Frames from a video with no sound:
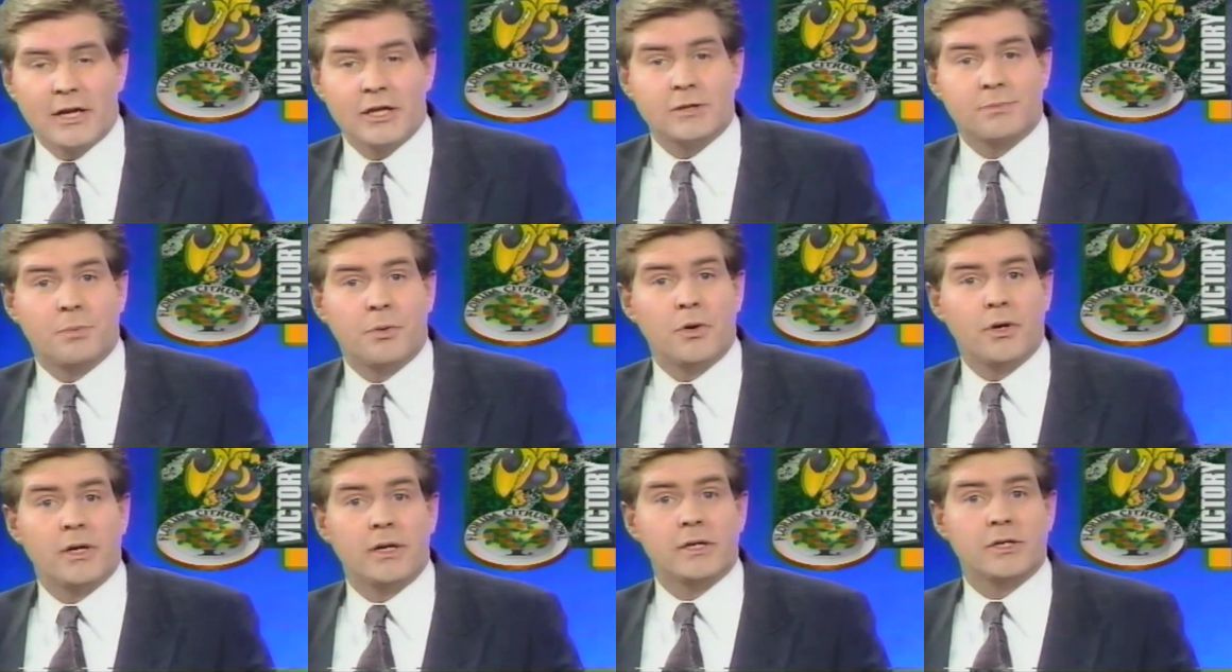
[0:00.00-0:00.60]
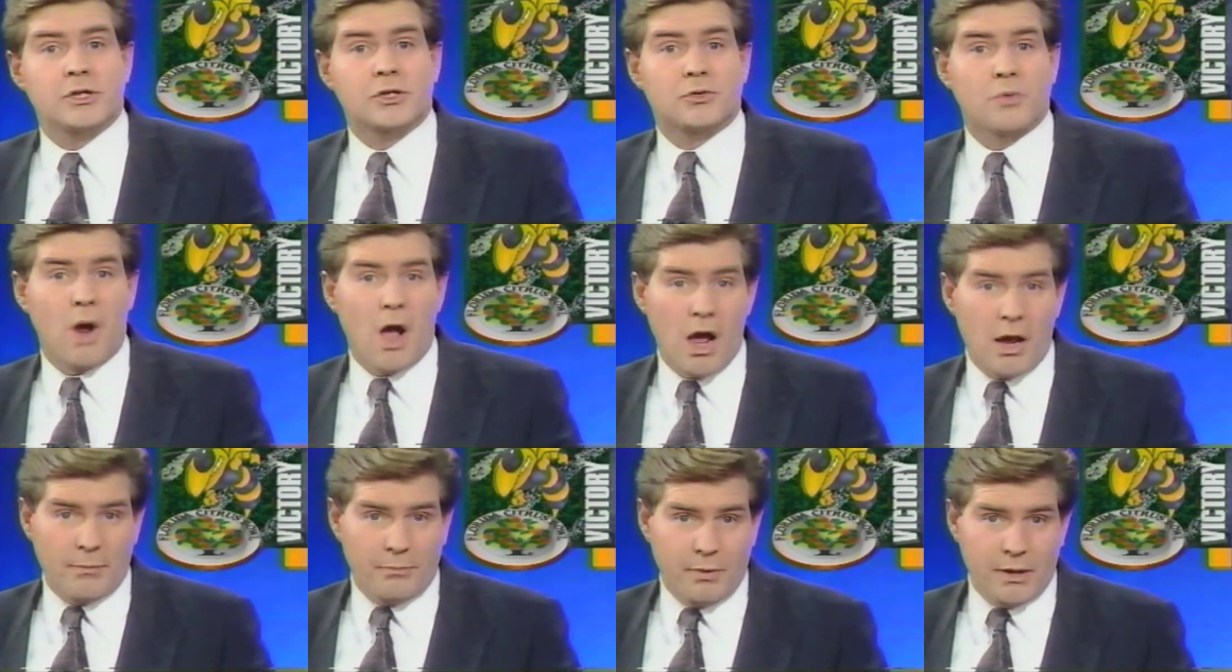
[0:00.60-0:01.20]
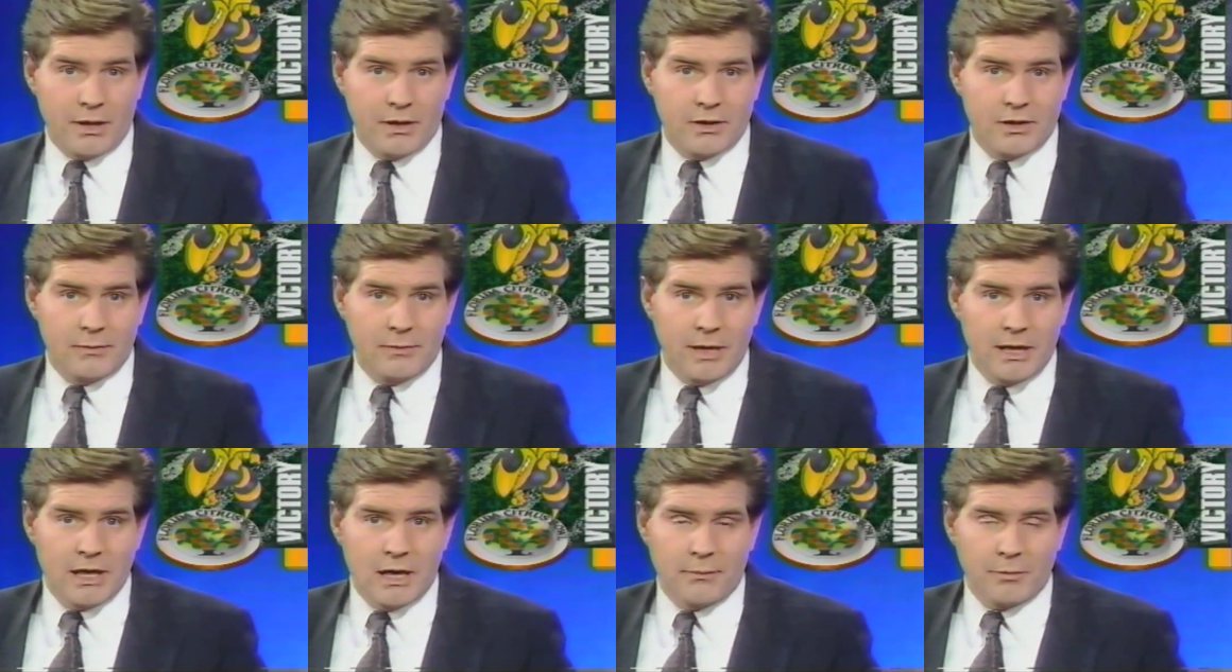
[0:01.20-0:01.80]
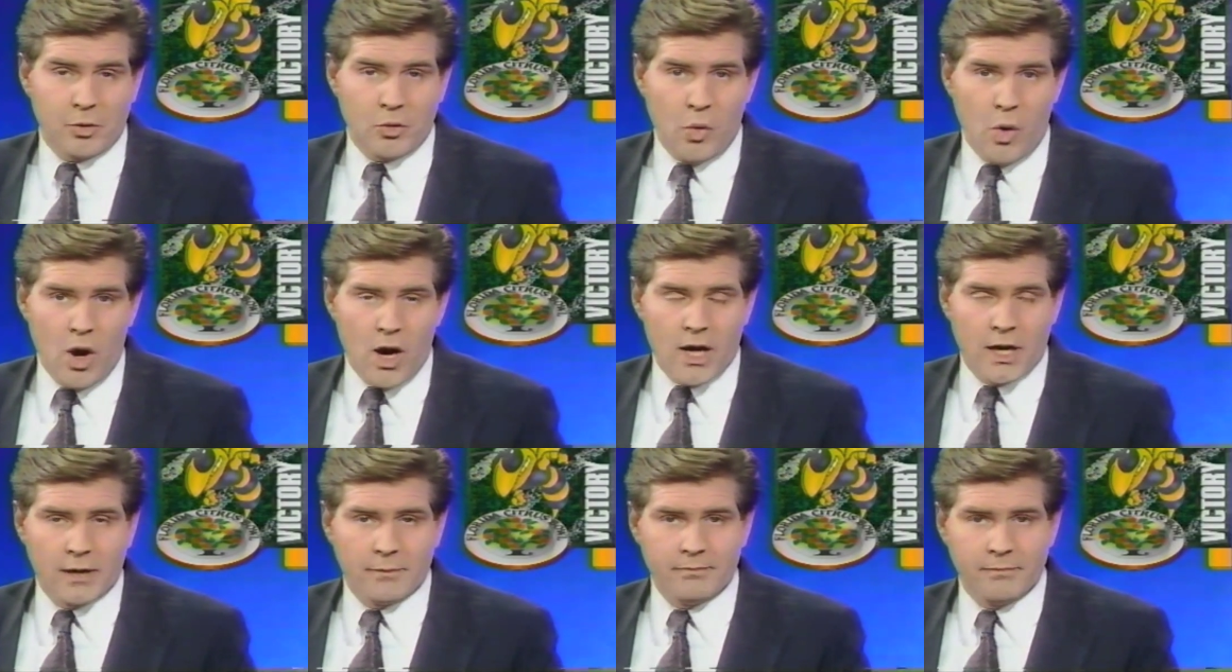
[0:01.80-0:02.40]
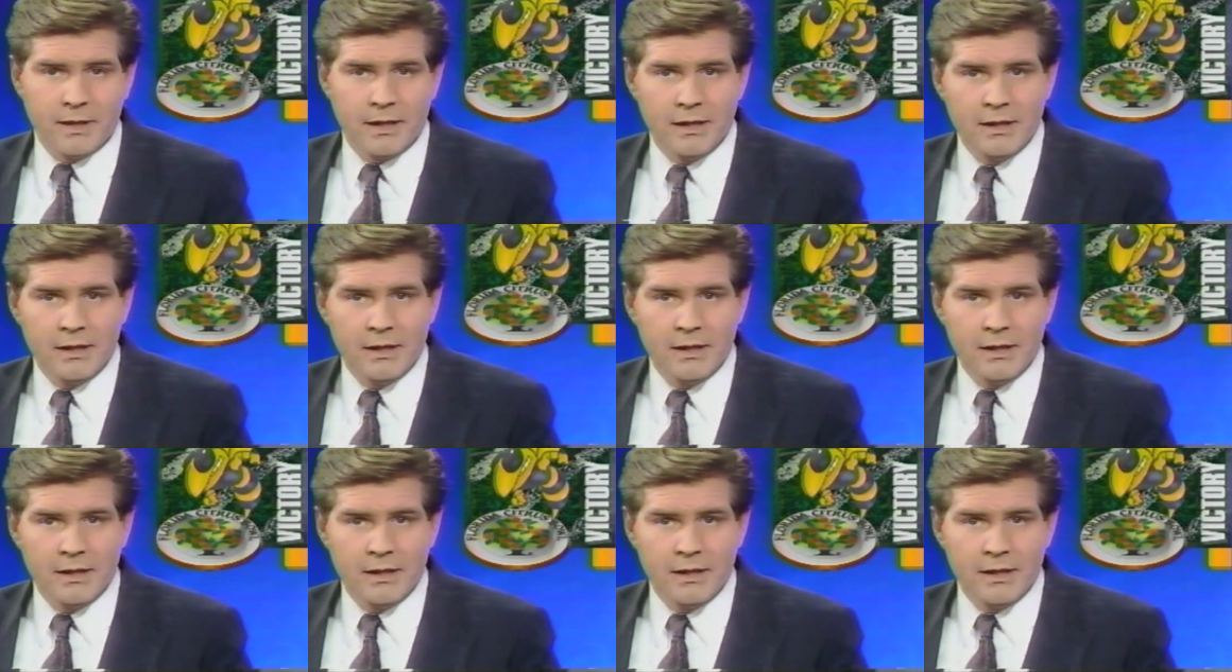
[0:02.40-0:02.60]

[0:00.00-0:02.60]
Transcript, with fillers: and has put in a strong bid to be number one.